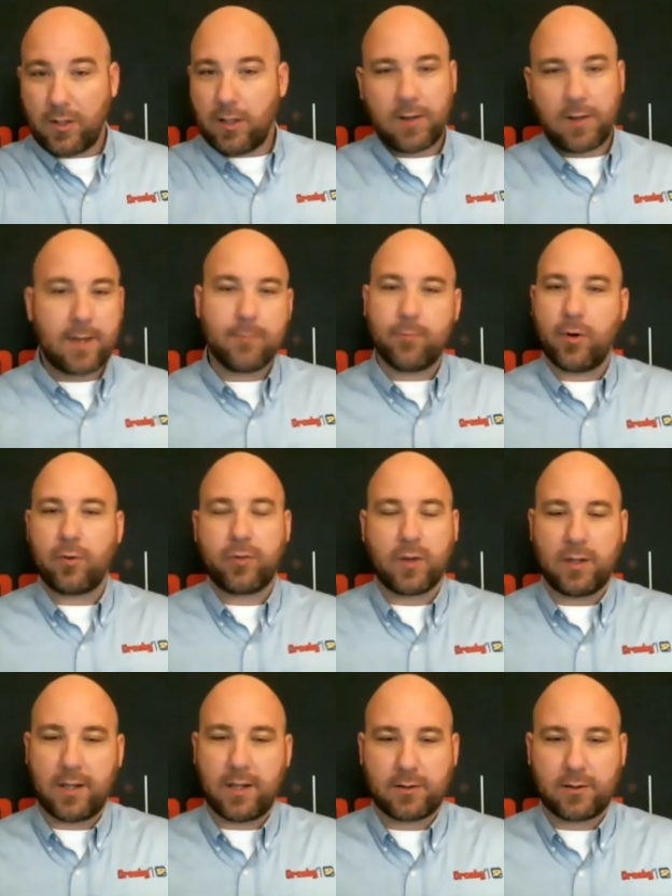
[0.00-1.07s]
They can both
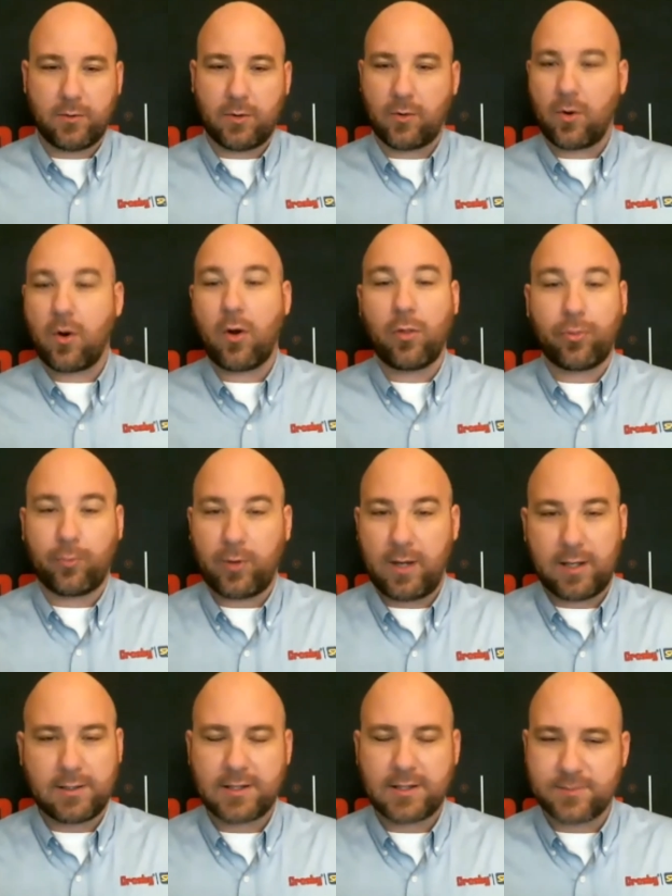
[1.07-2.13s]
connect to it, or all three.
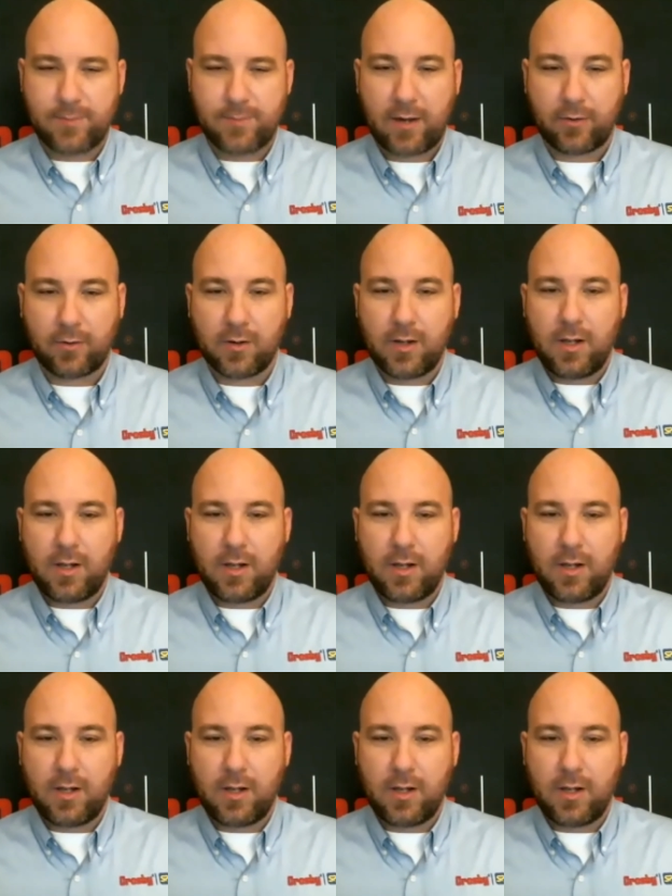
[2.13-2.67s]
It doesn't matter.